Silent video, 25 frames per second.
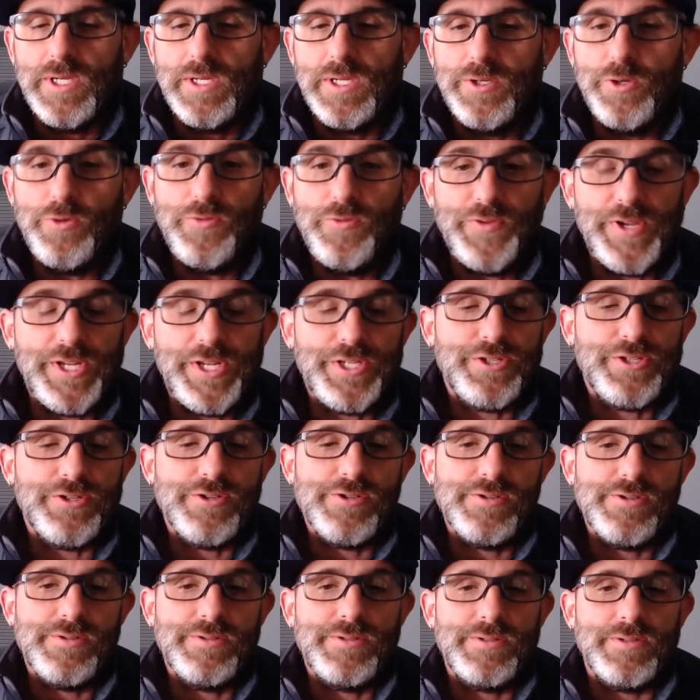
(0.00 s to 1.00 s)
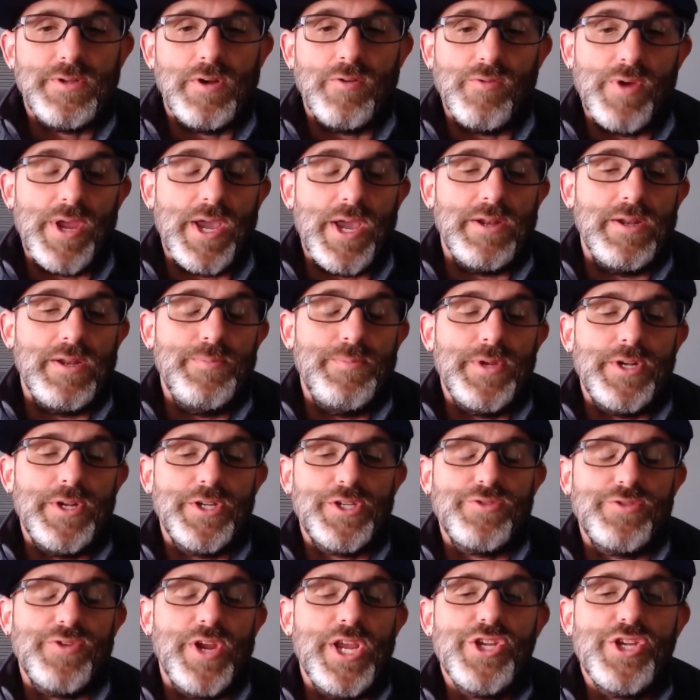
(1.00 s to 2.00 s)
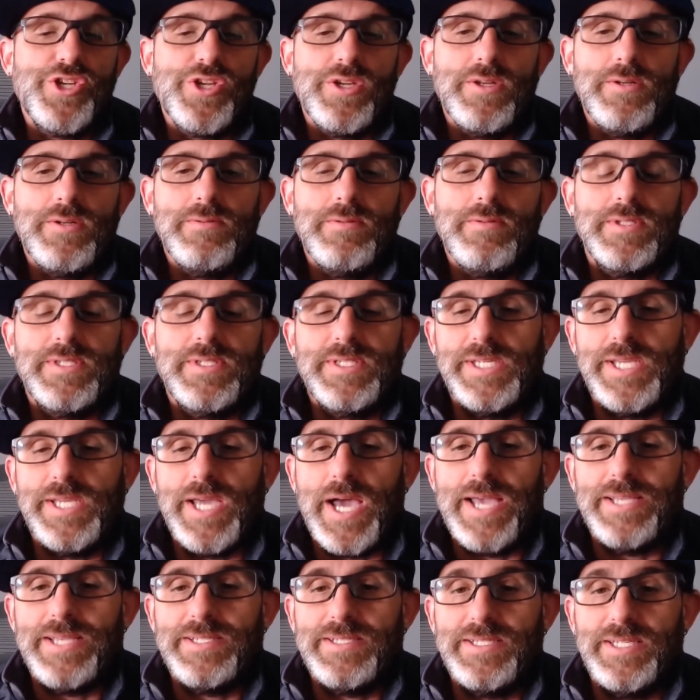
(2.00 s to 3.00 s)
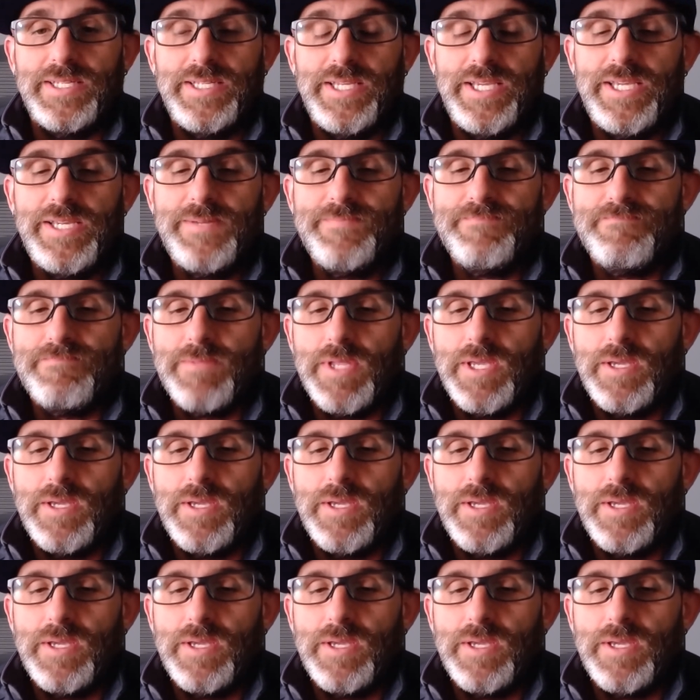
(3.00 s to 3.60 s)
new features around administration and CI/CD,